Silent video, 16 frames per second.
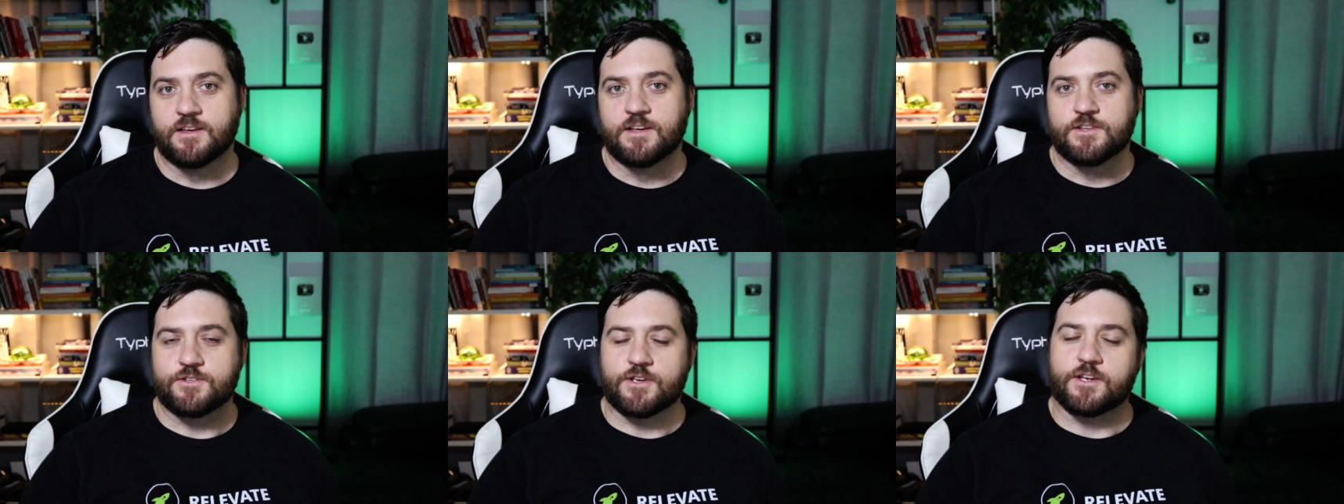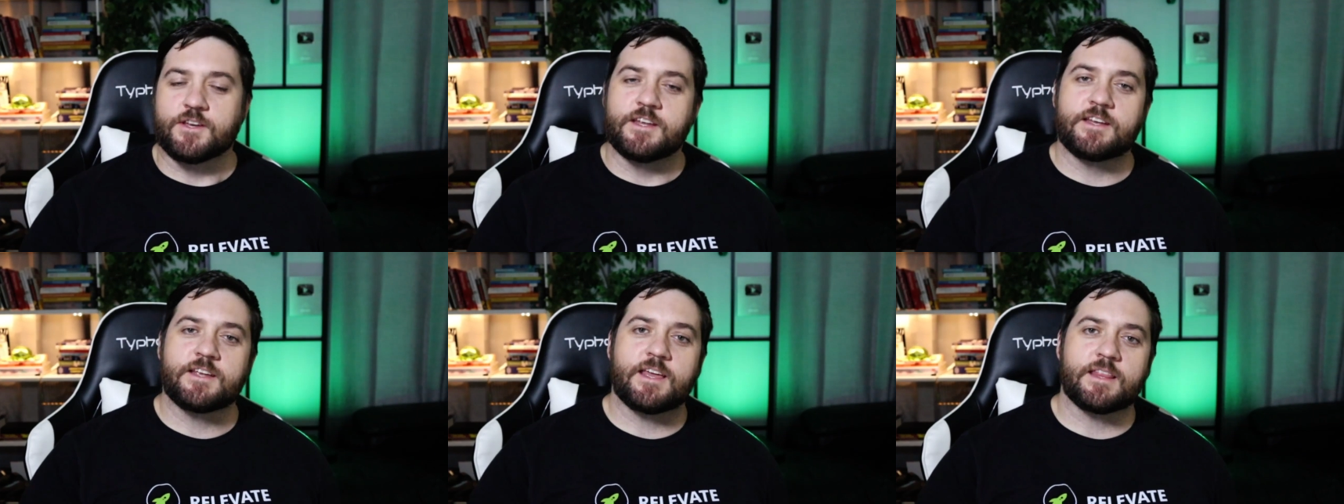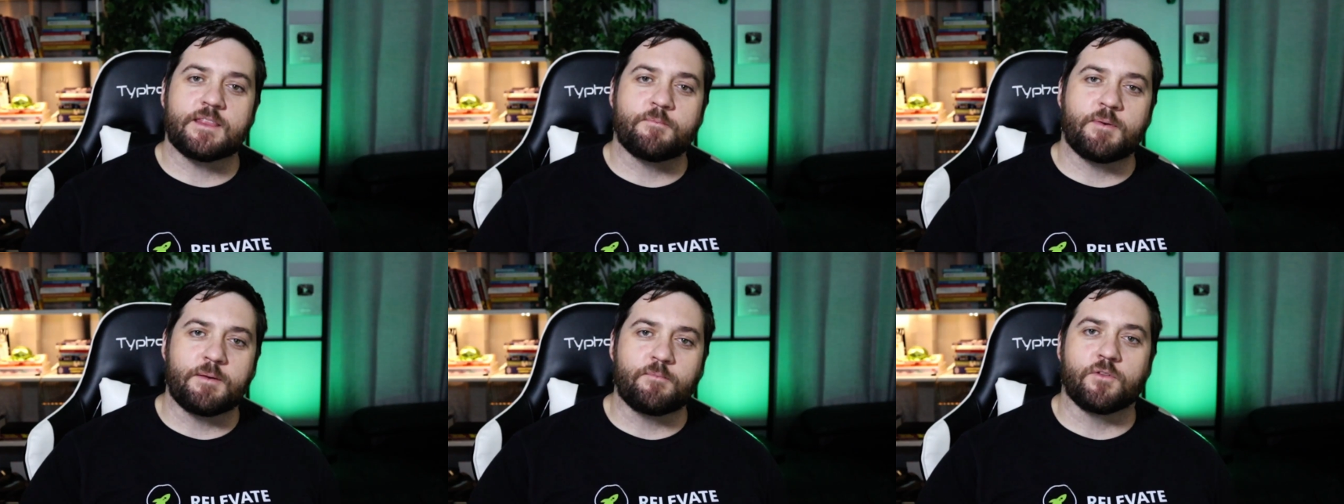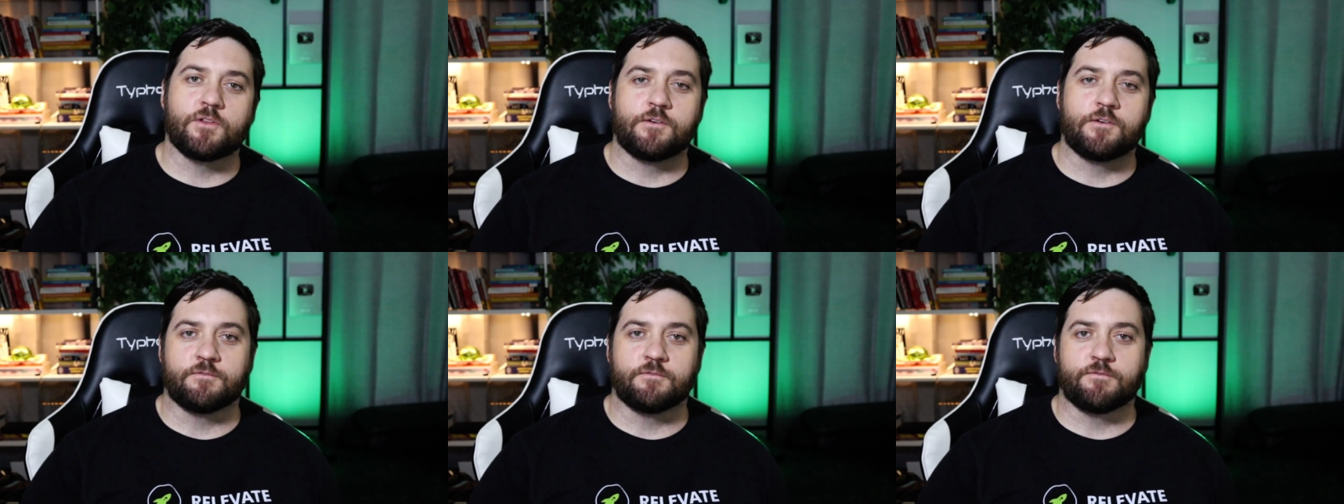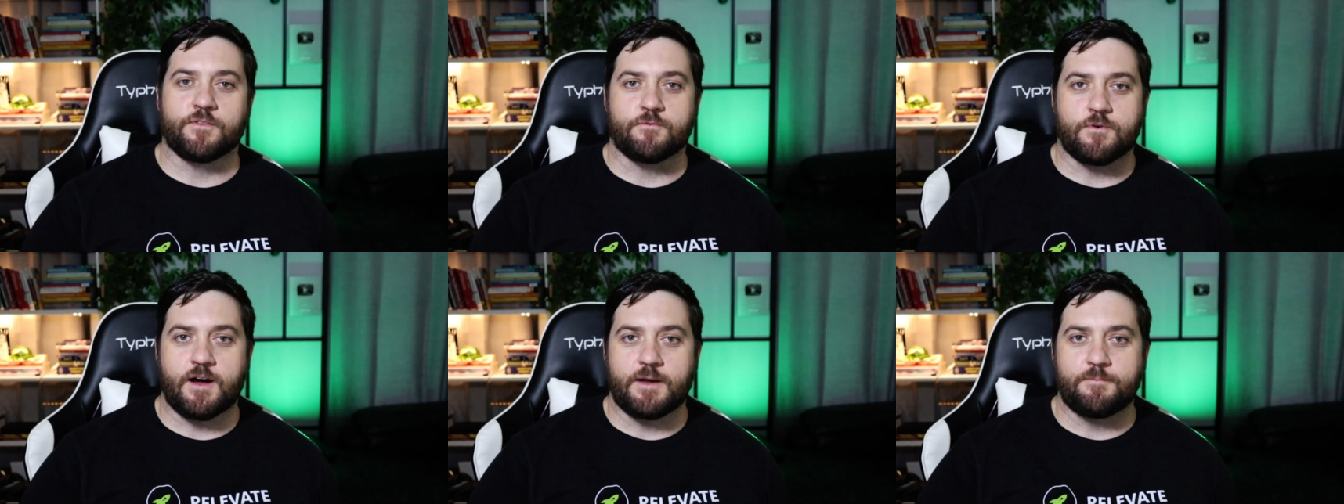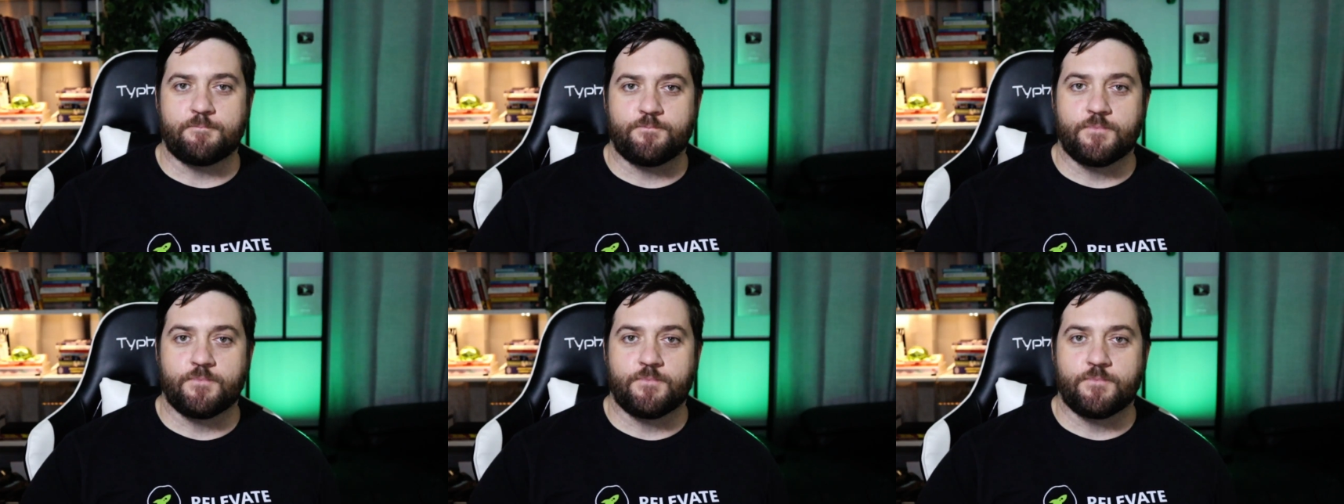So you need to get the people along for the ride.